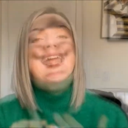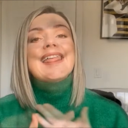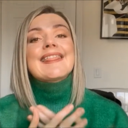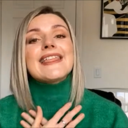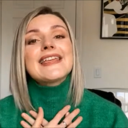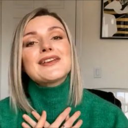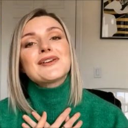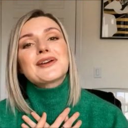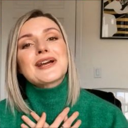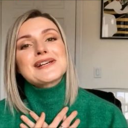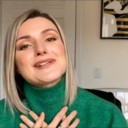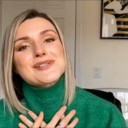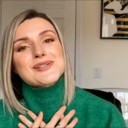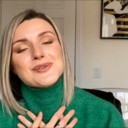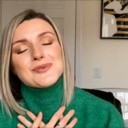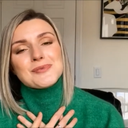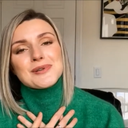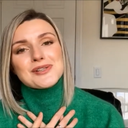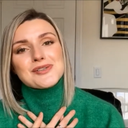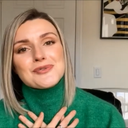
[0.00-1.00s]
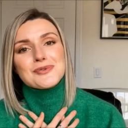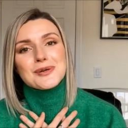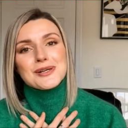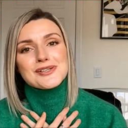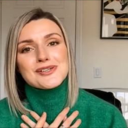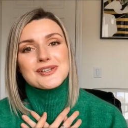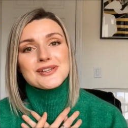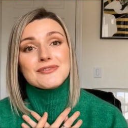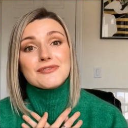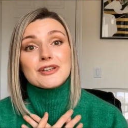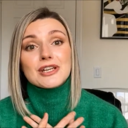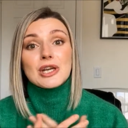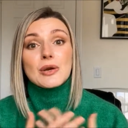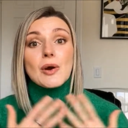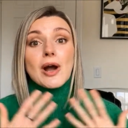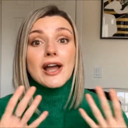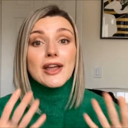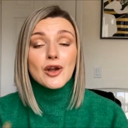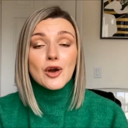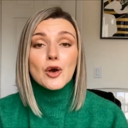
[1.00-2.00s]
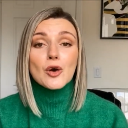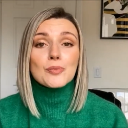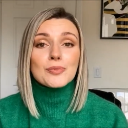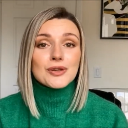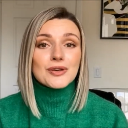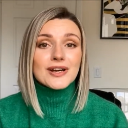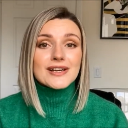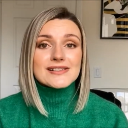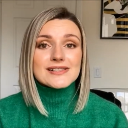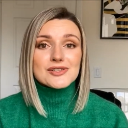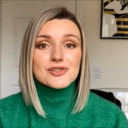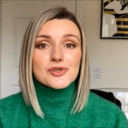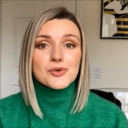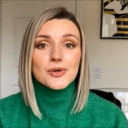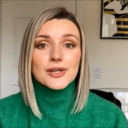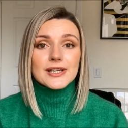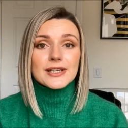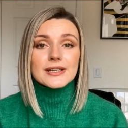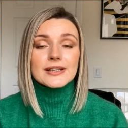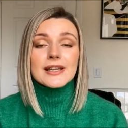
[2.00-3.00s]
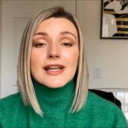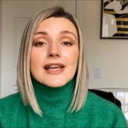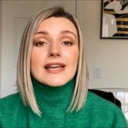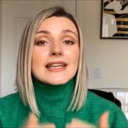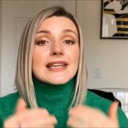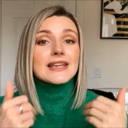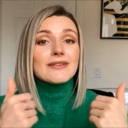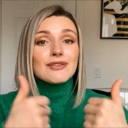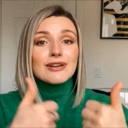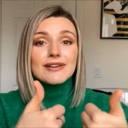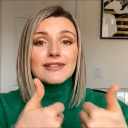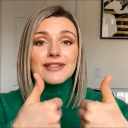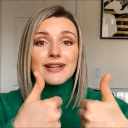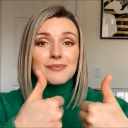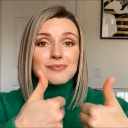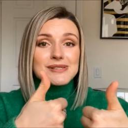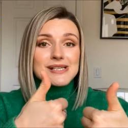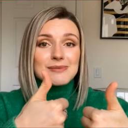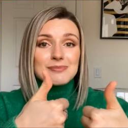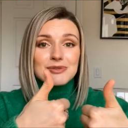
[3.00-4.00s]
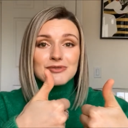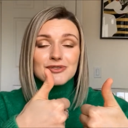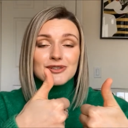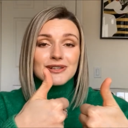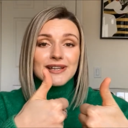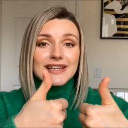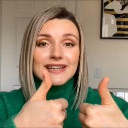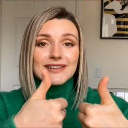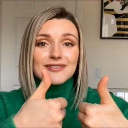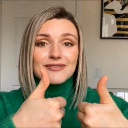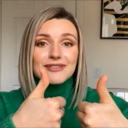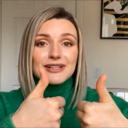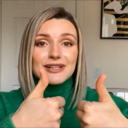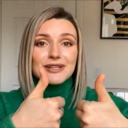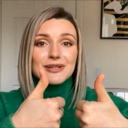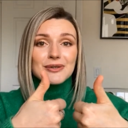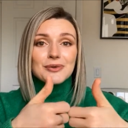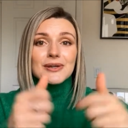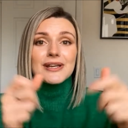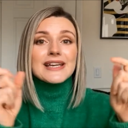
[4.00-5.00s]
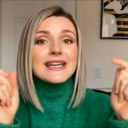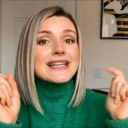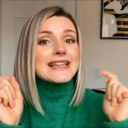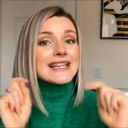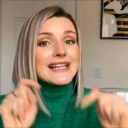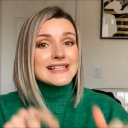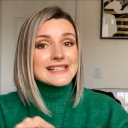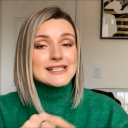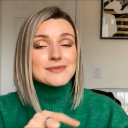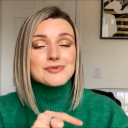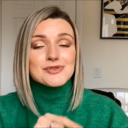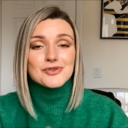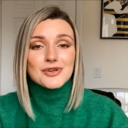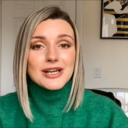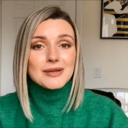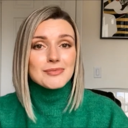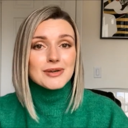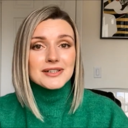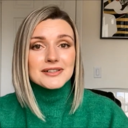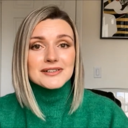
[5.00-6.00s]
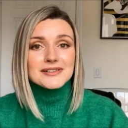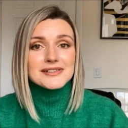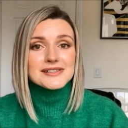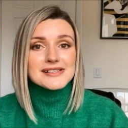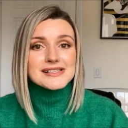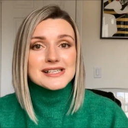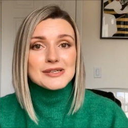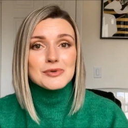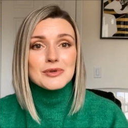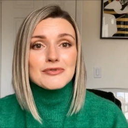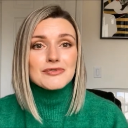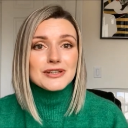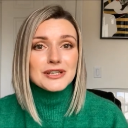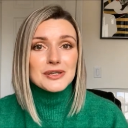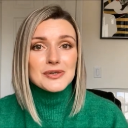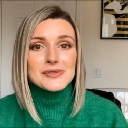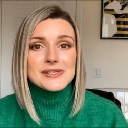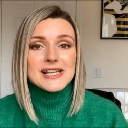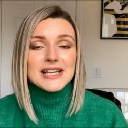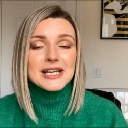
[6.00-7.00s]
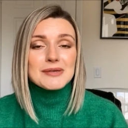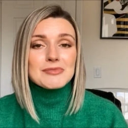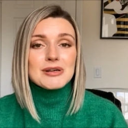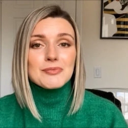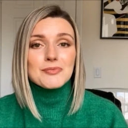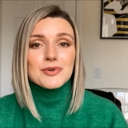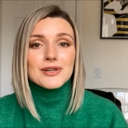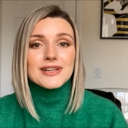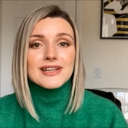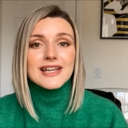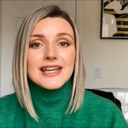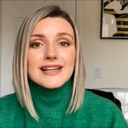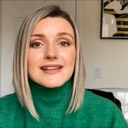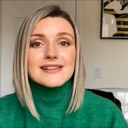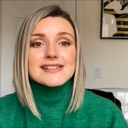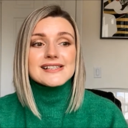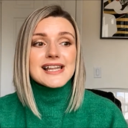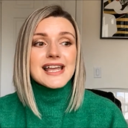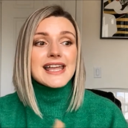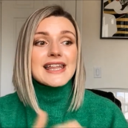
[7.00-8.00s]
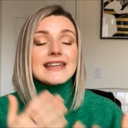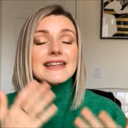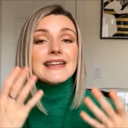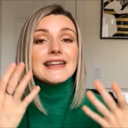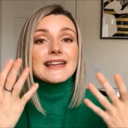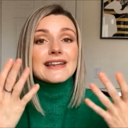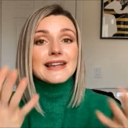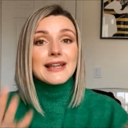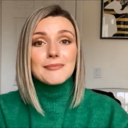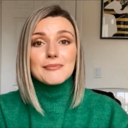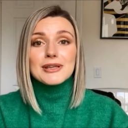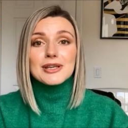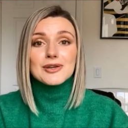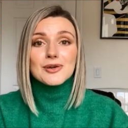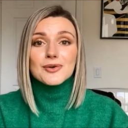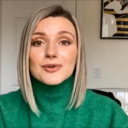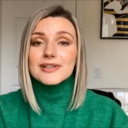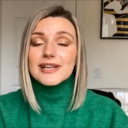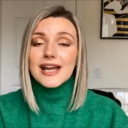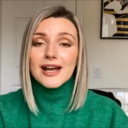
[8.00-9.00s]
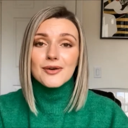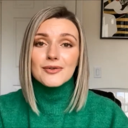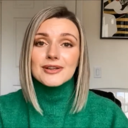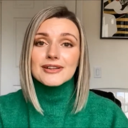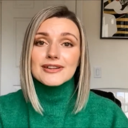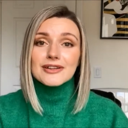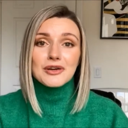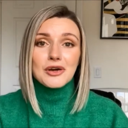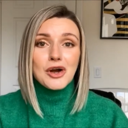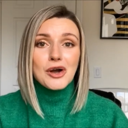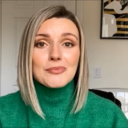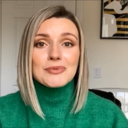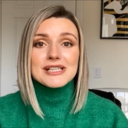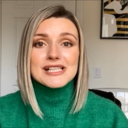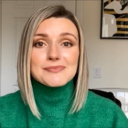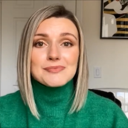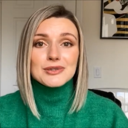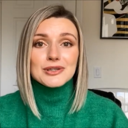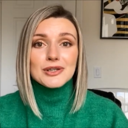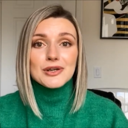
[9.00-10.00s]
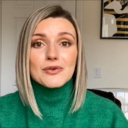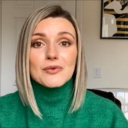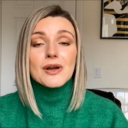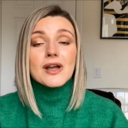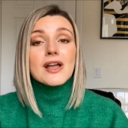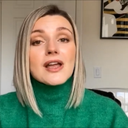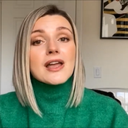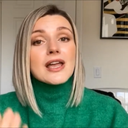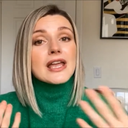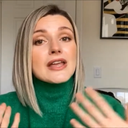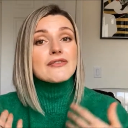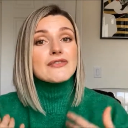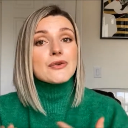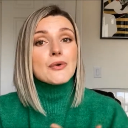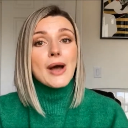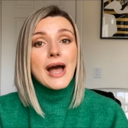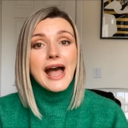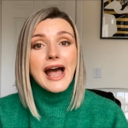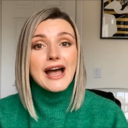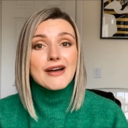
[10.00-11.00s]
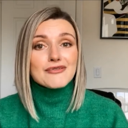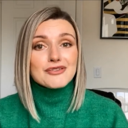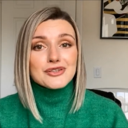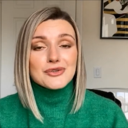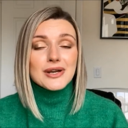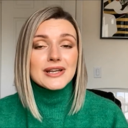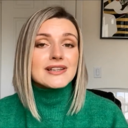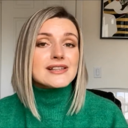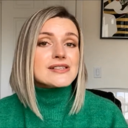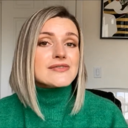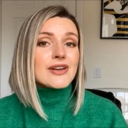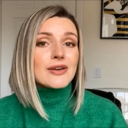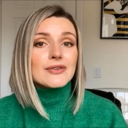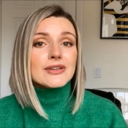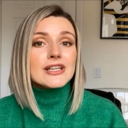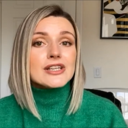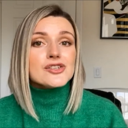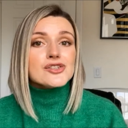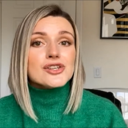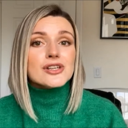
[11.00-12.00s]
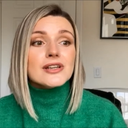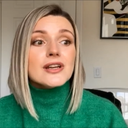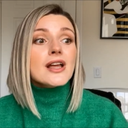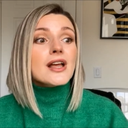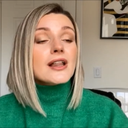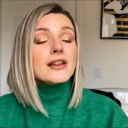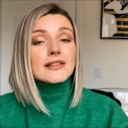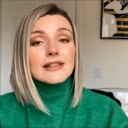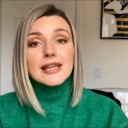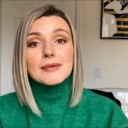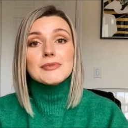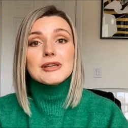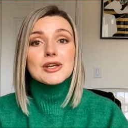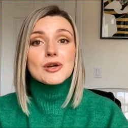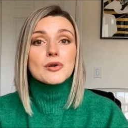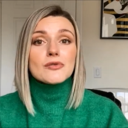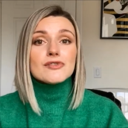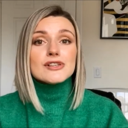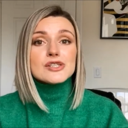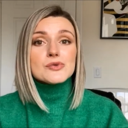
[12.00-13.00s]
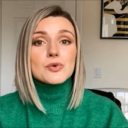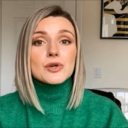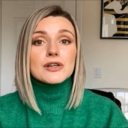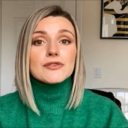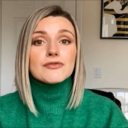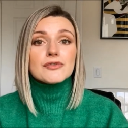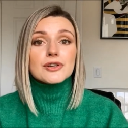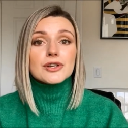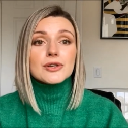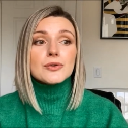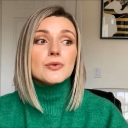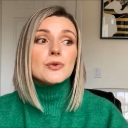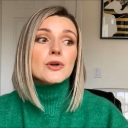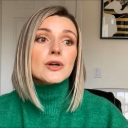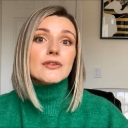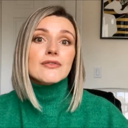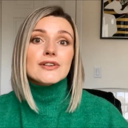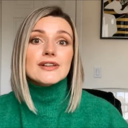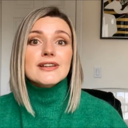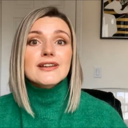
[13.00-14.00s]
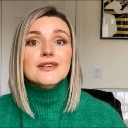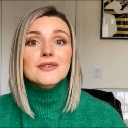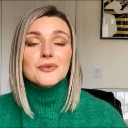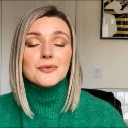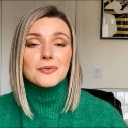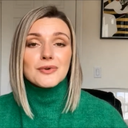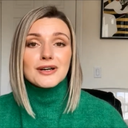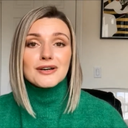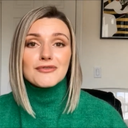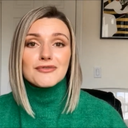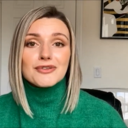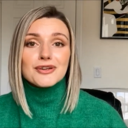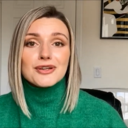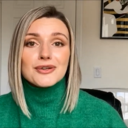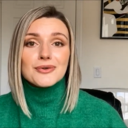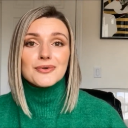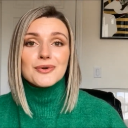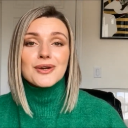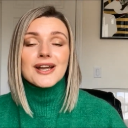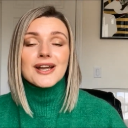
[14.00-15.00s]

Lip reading: Thank you guys so much for watching the video. I hope you guys enjoyed it. Give it a thumbs up if you liked the video. Hit that subscribe button to see what videos I come up with next. And let me know down in the comments below if you have tried this foundation. Let me know if it's worked for you or if it didn't work for you.